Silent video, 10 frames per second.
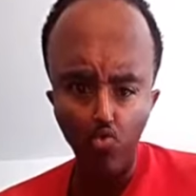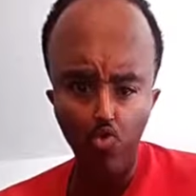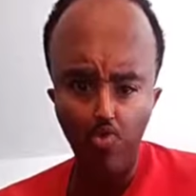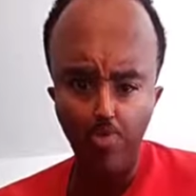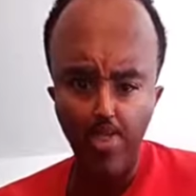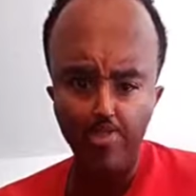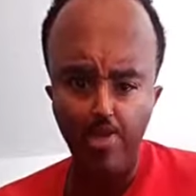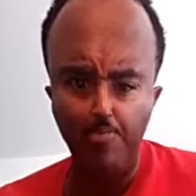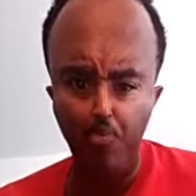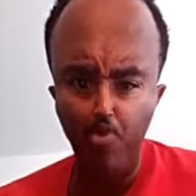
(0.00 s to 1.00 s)
what do you mean?
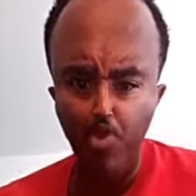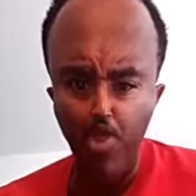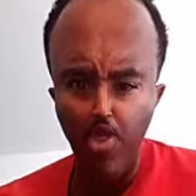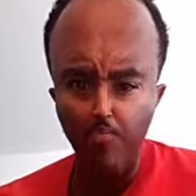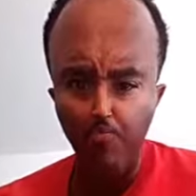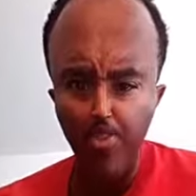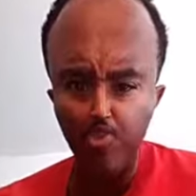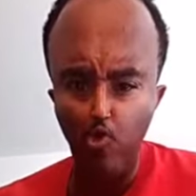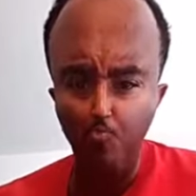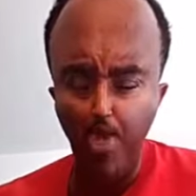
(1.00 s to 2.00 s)
Deep,
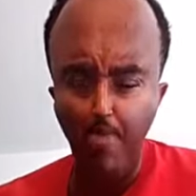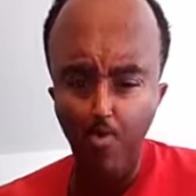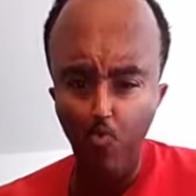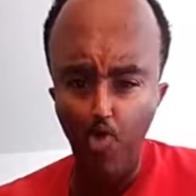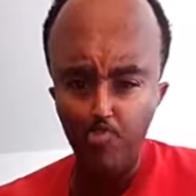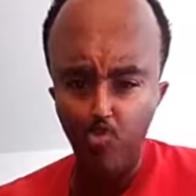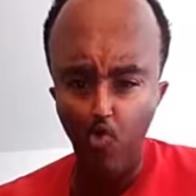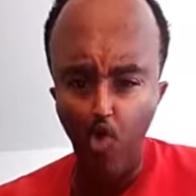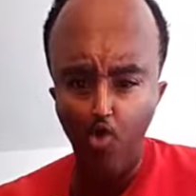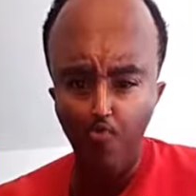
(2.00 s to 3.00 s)
President Obama wasn't
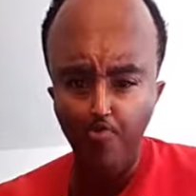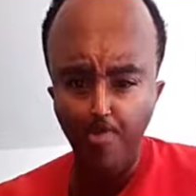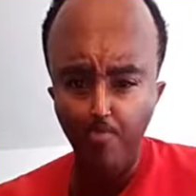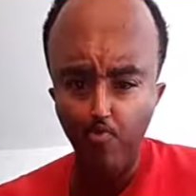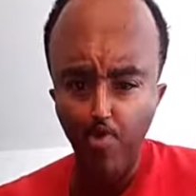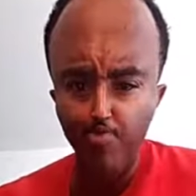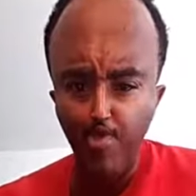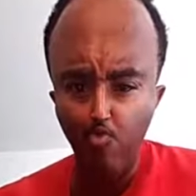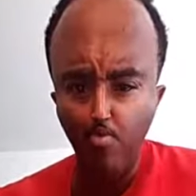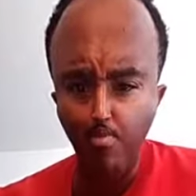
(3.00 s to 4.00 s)
hard on the immigrants.
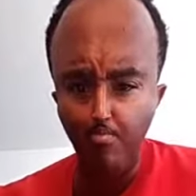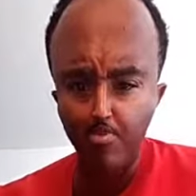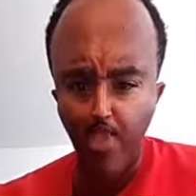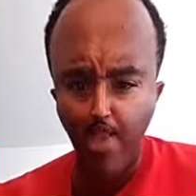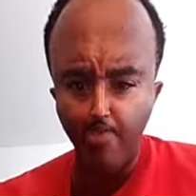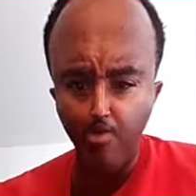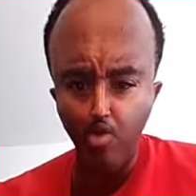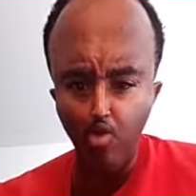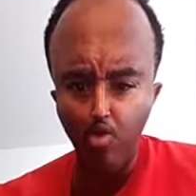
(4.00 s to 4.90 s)
I don't remember that. Children,